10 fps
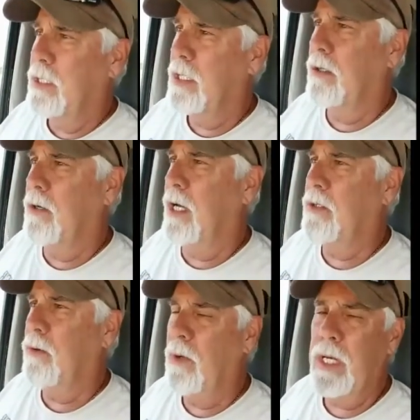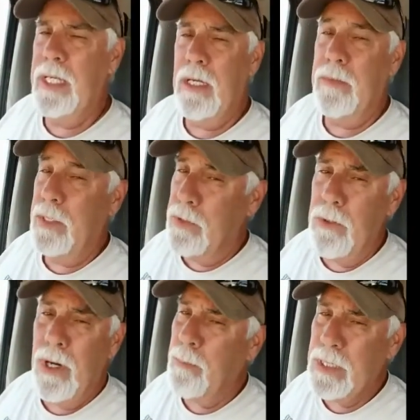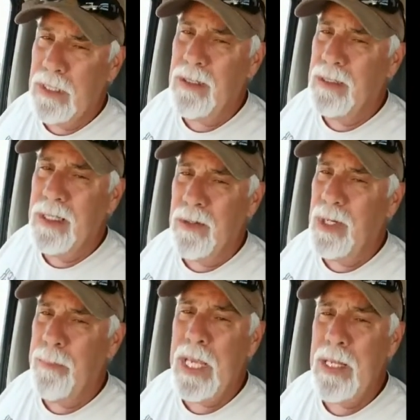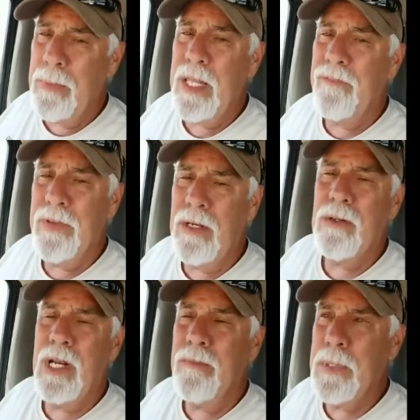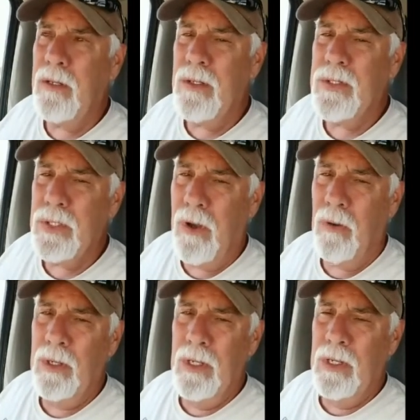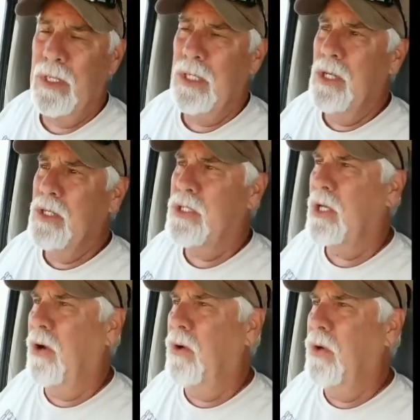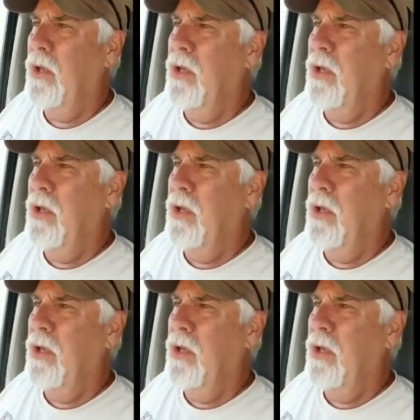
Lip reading: you know, I don't want to get on them too hard, but they're paid by the federal government also. So